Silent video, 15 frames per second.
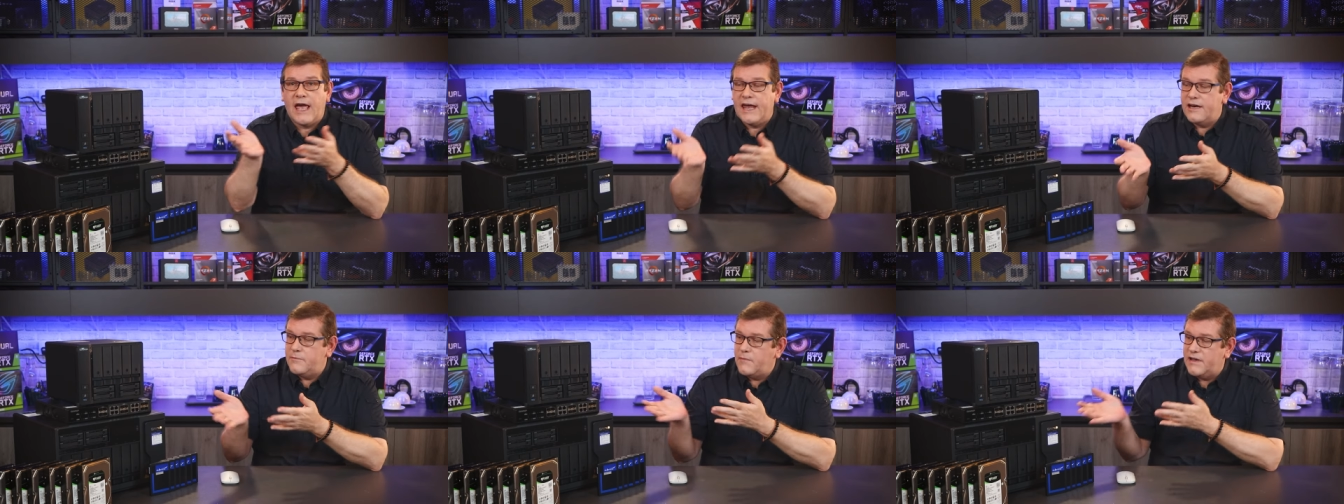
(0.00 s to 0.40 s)

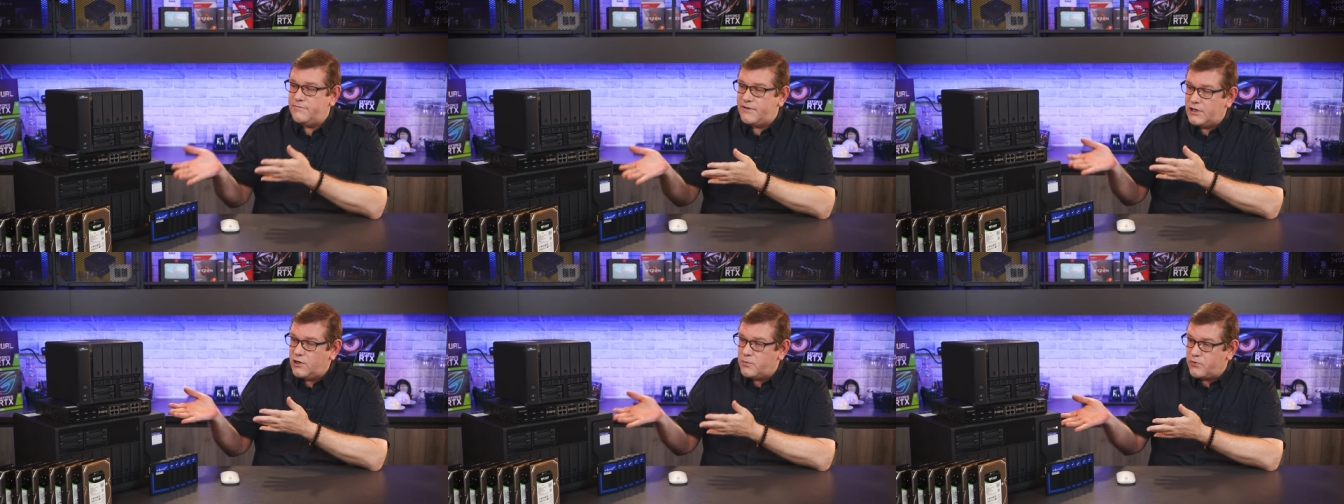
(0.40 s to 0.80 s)
edit my
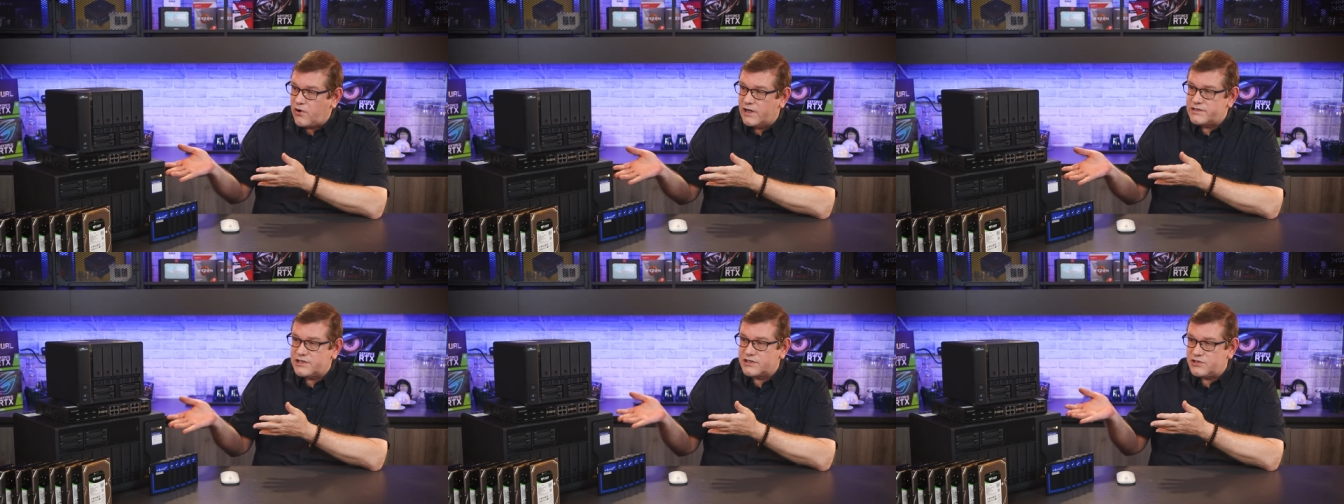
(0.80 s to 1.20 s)
video
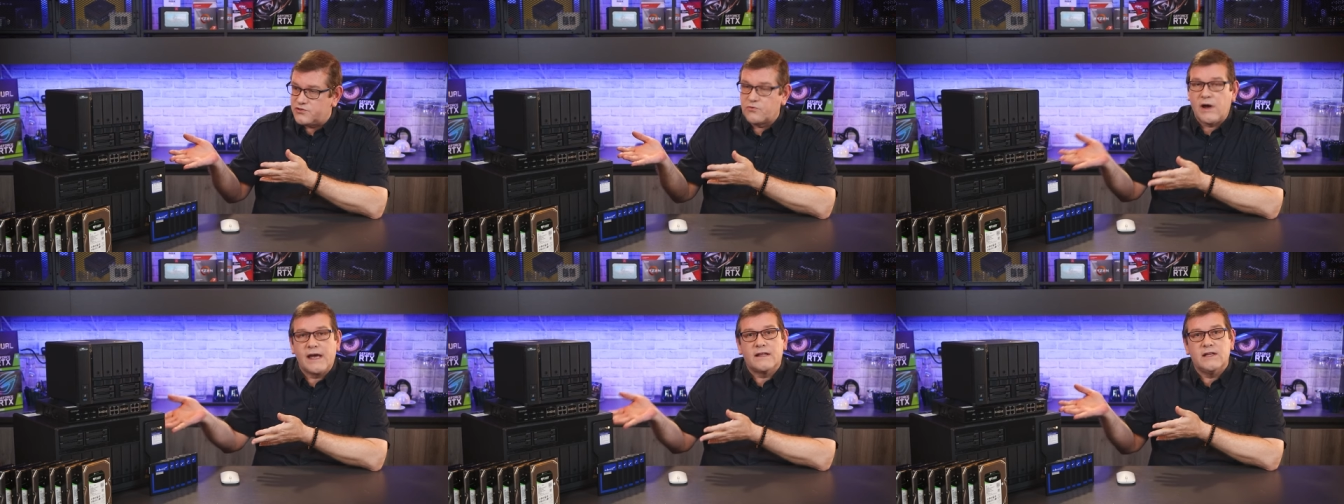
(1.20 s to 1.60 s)
projects
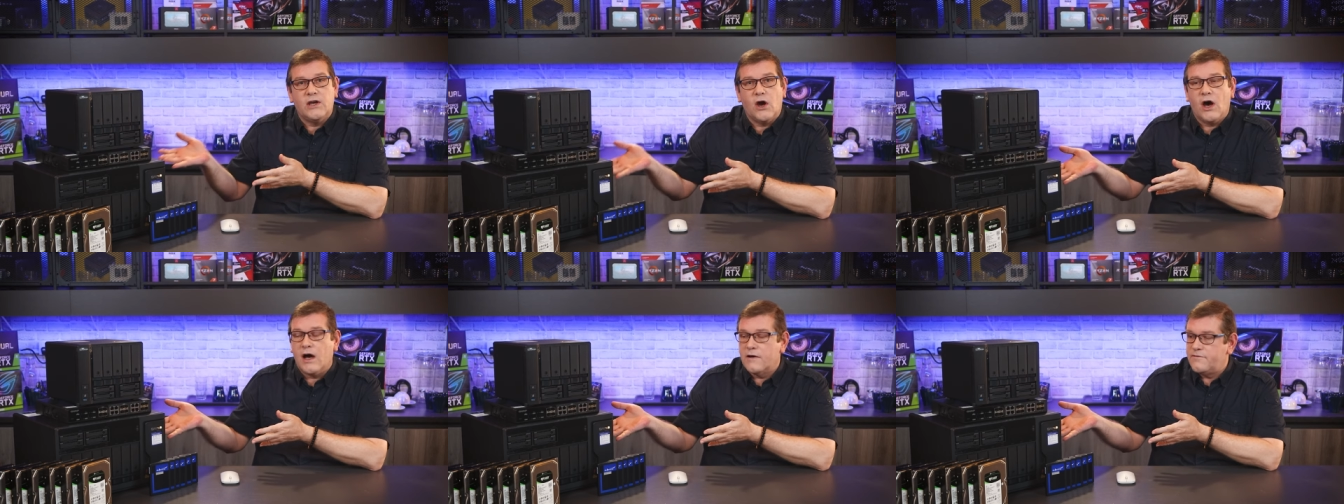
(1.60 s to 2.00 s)
directly
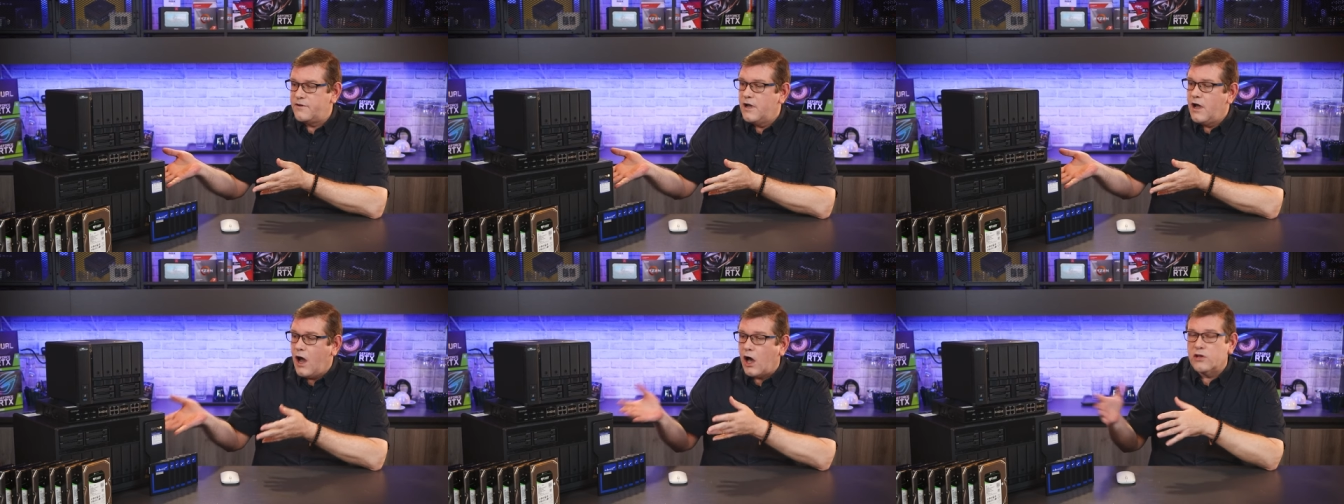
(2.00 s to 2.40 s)
off
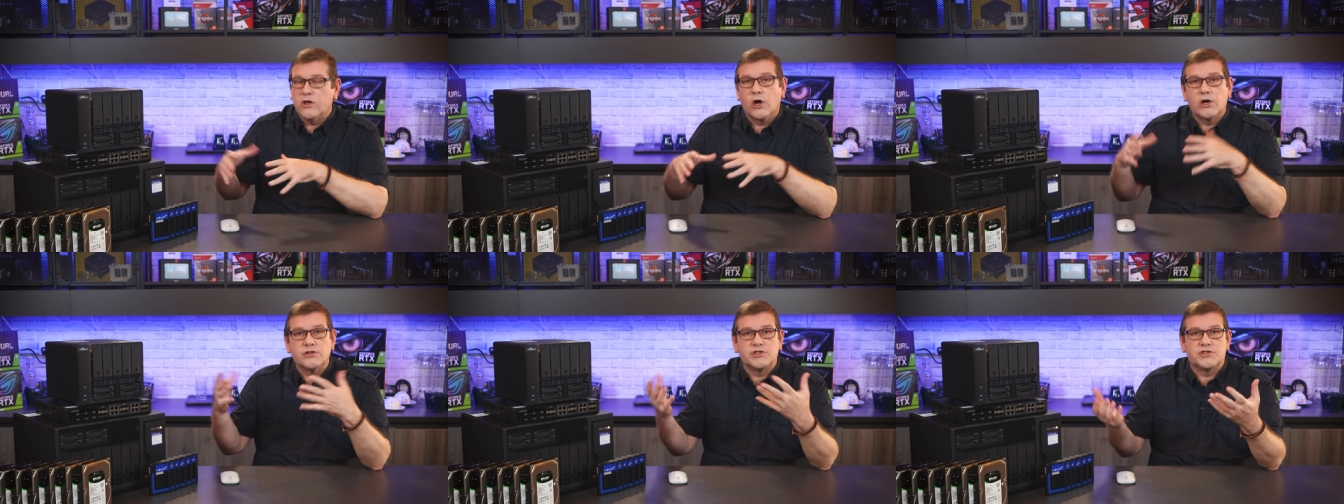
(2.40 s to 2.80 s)
a
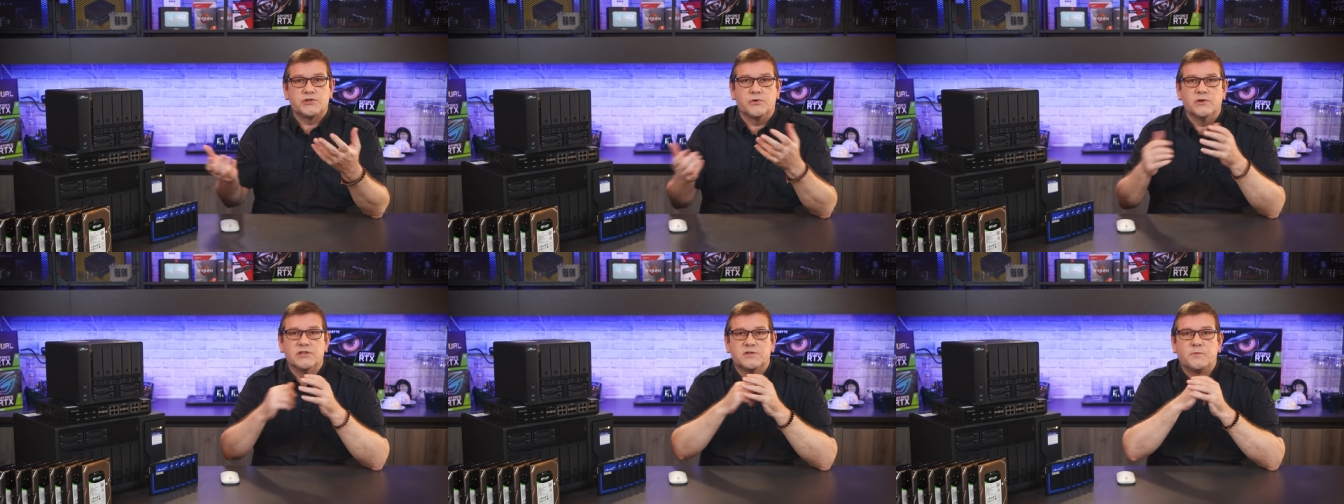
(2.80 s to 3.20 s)
large
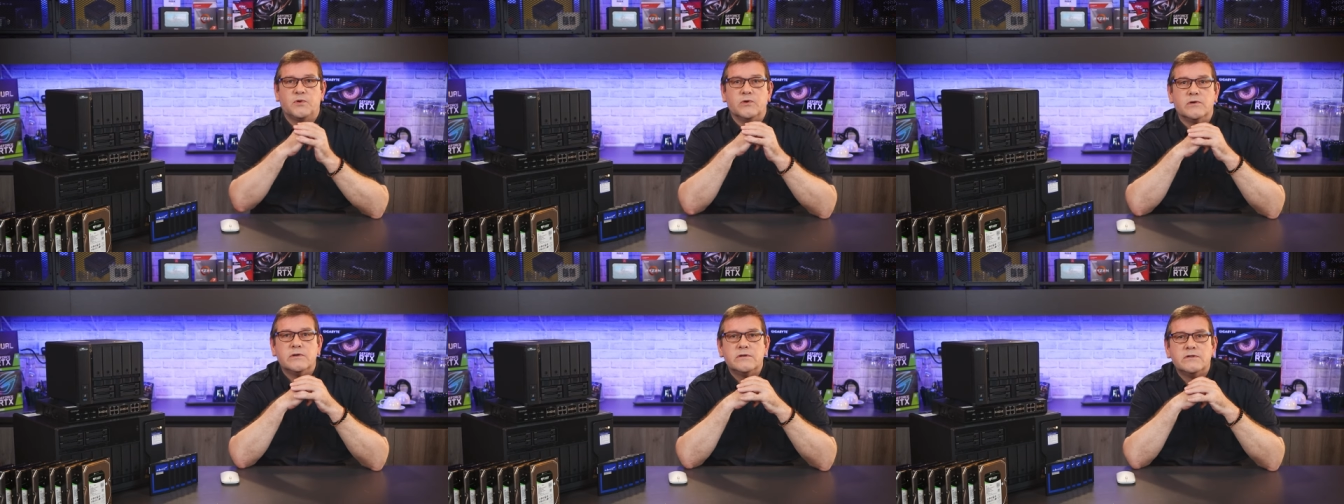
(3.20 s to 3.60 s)
storage
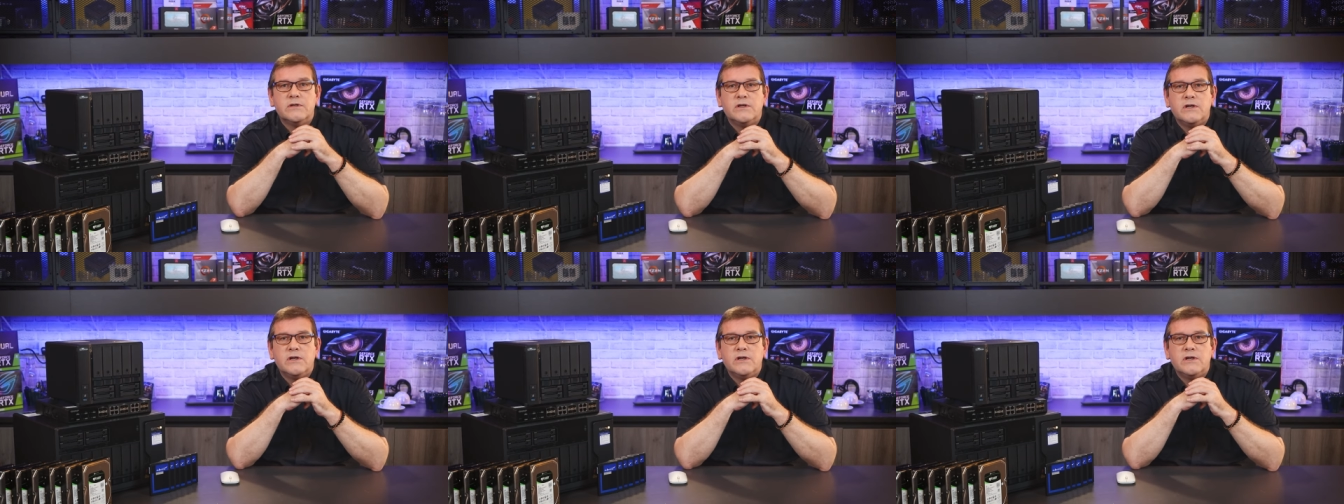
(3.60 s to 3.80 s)
pool.